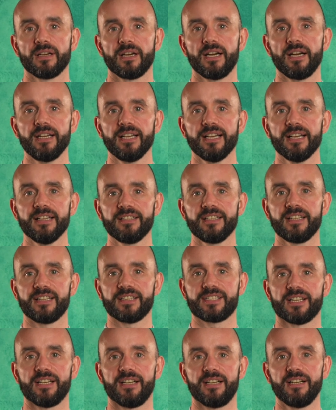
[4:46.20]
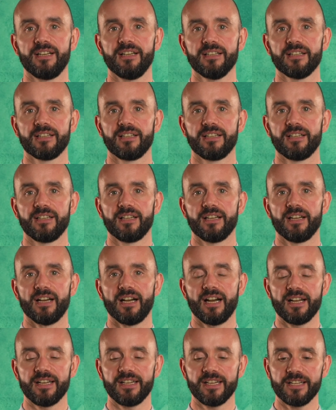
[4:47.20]
I had a guitar
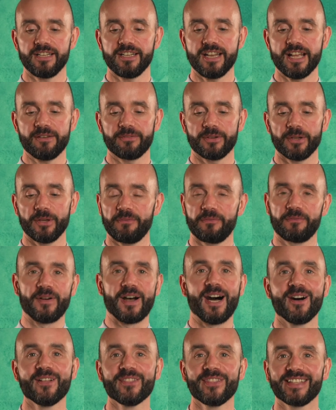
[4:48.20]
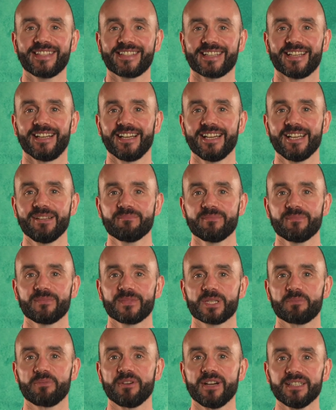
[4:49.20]
and I never found the time
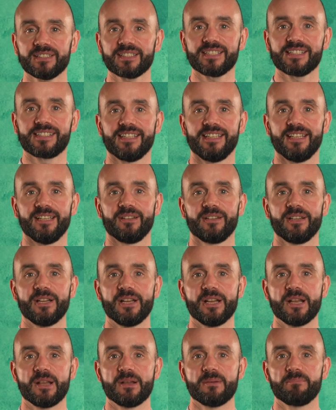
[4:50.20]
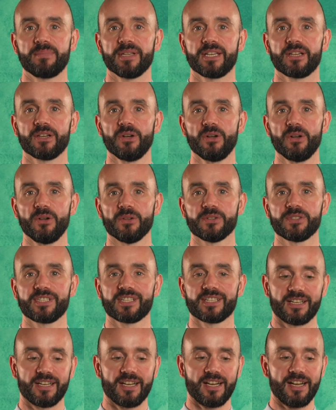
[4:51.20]
to practice it because
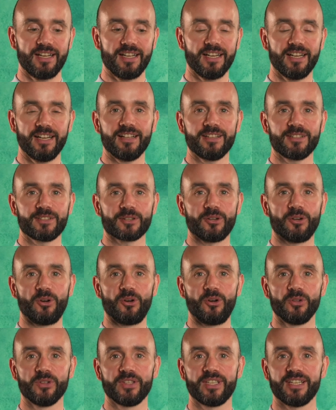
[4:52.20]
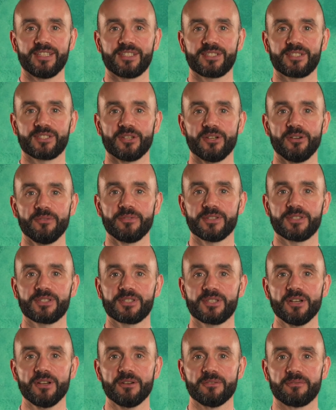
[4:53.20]
I had all this other
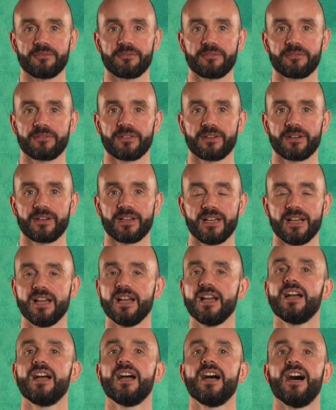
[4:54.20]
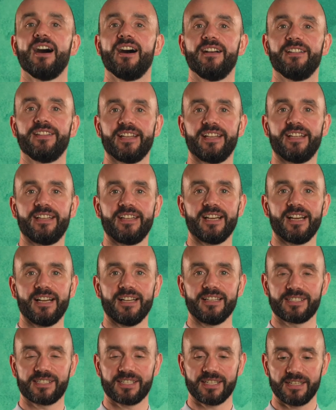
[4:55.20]
stuff. And then I
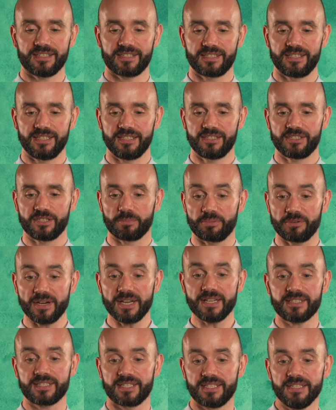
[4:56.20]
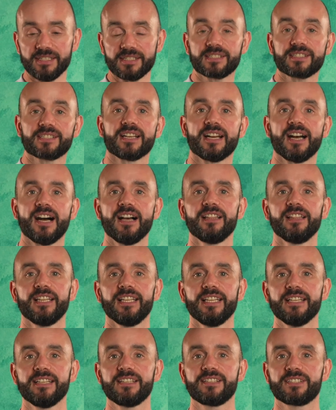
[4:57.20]
started to practice at
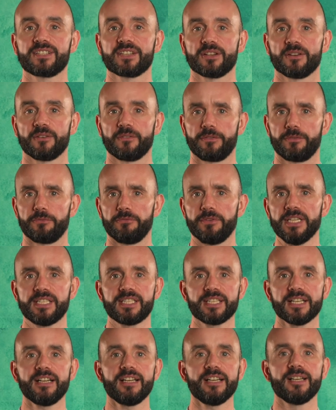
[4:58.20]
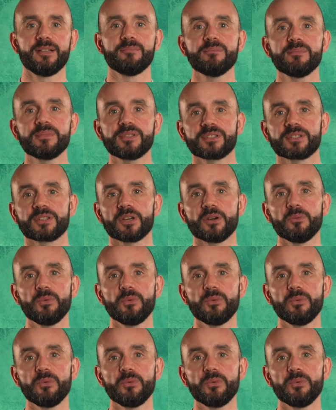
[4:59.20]
least 3 times a